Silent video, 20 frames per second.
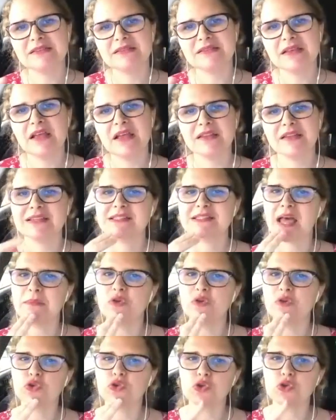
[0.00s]
the time you
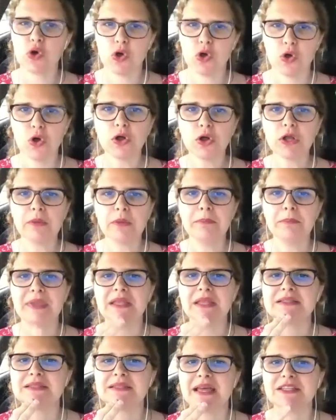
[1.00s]
talk means
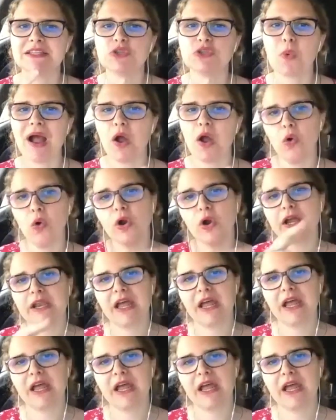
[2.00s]
that you are
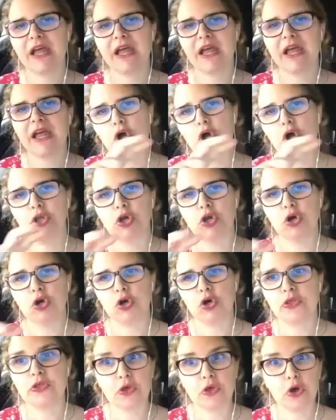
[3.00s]
organizing
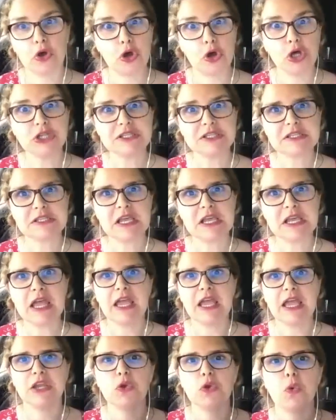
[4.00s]
your thoughts,
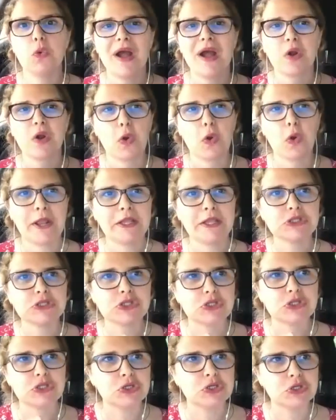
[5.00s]
and you are going
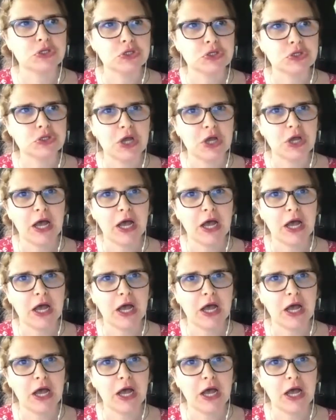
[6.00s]
to